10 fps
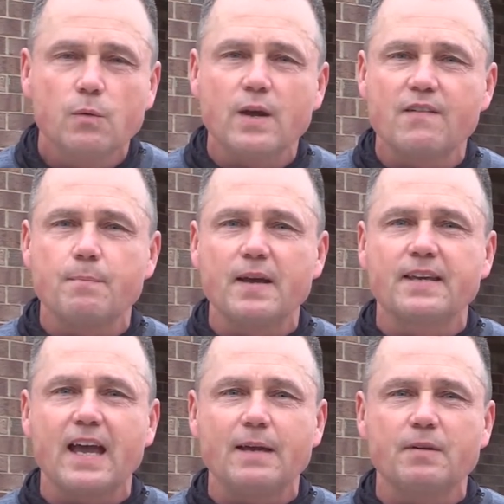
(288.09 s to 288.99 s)
We have a
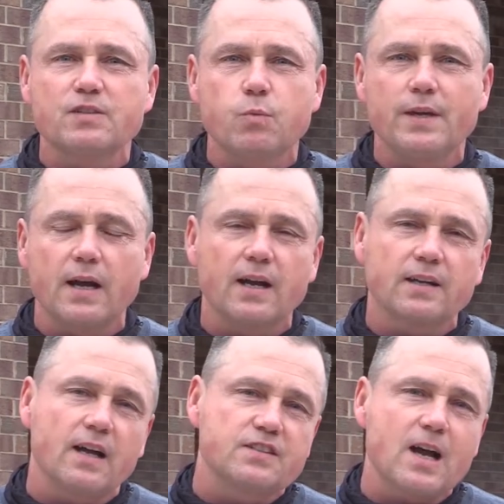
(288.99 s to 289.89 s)
big game this week, uh,
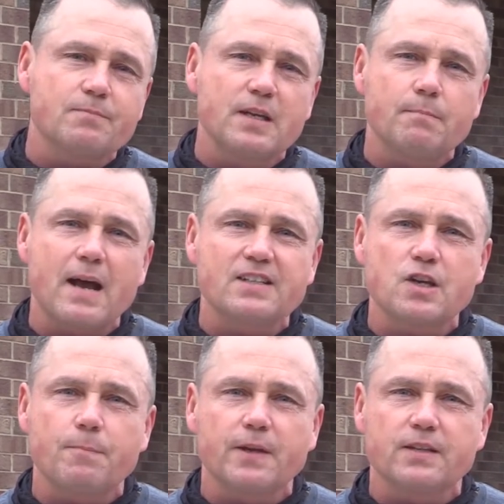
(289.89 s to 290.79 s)
a top 10
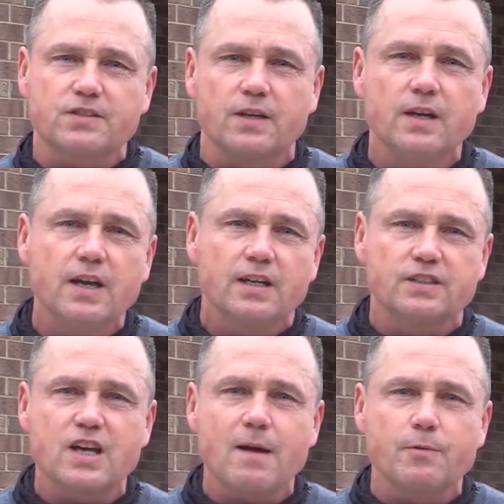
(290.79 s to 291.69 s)
matchup against the
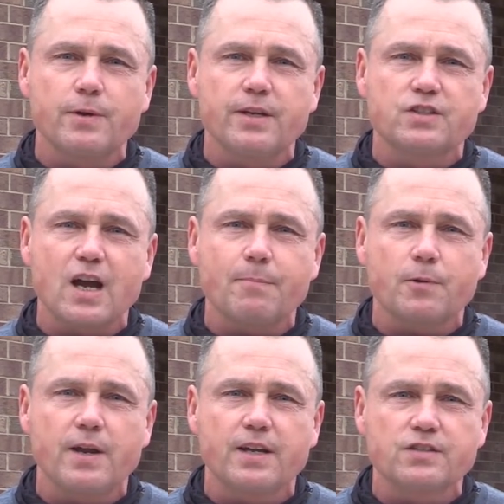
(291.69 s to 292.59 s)
Catawba Ridge
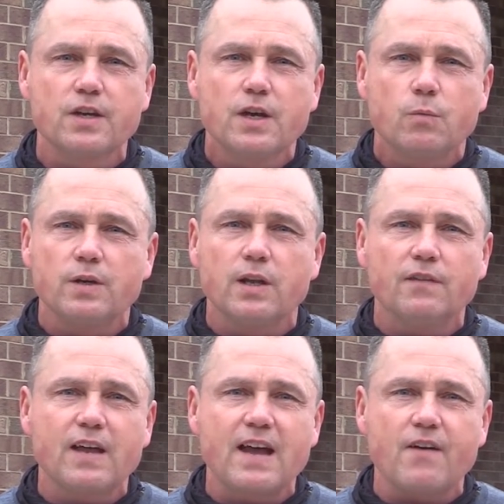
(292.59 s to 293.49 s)
Copperheads. We'd
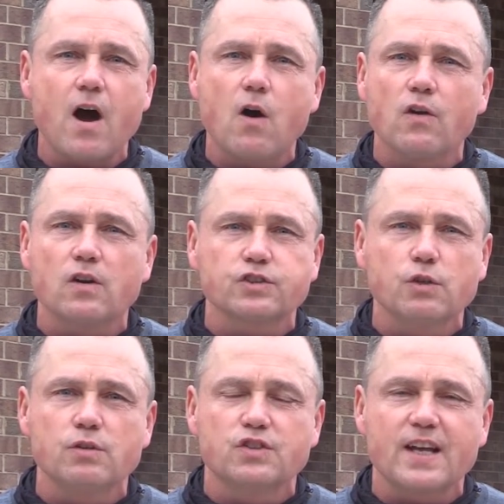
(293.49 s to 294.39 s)
love to have all our
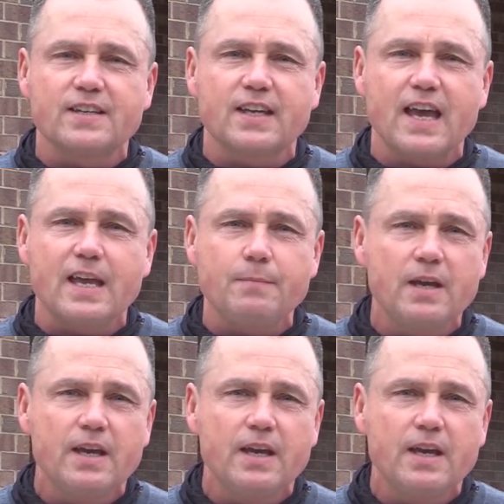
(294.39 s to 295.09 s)
students at the game.